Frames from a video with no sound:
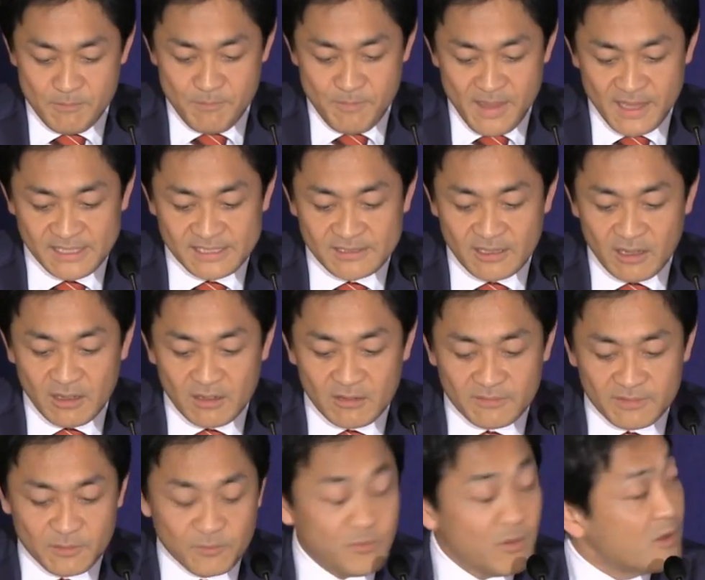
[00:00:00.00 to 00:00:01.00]
based
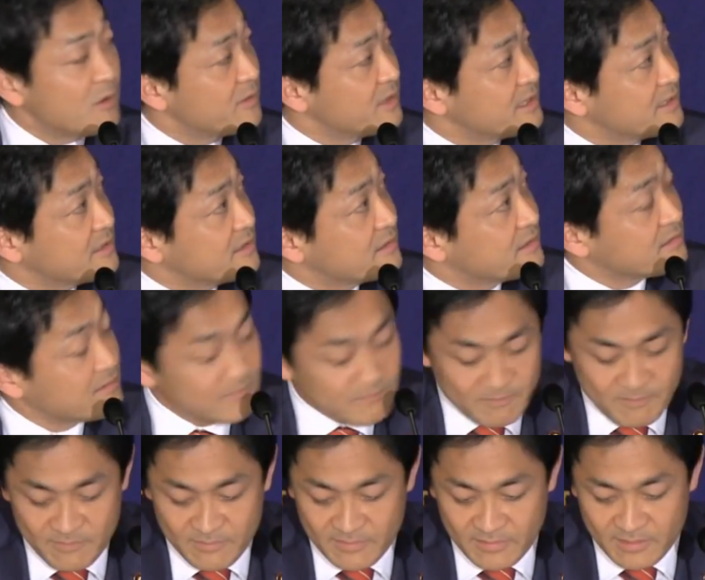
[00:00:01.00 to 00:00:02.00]
on the following
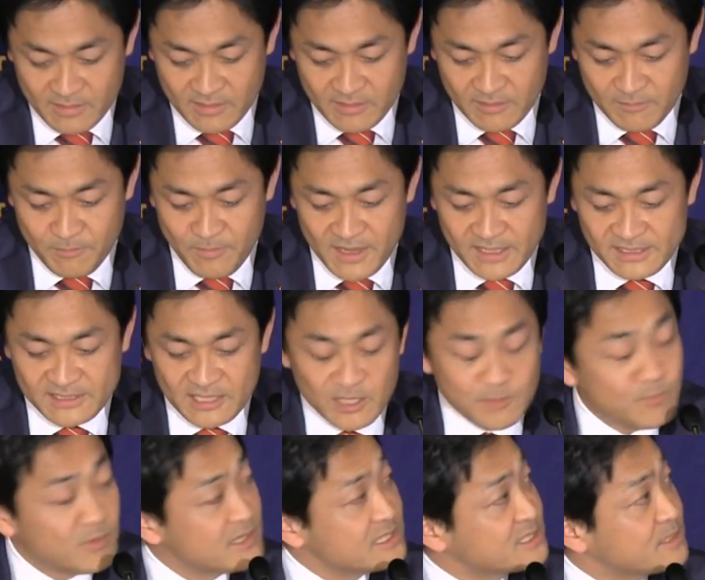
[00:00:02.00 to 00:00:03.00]

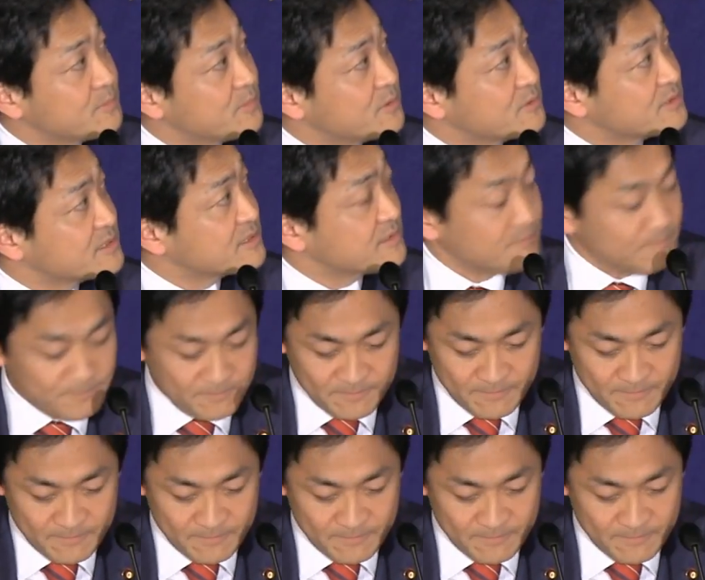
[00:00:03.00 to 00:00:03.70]
basic principles.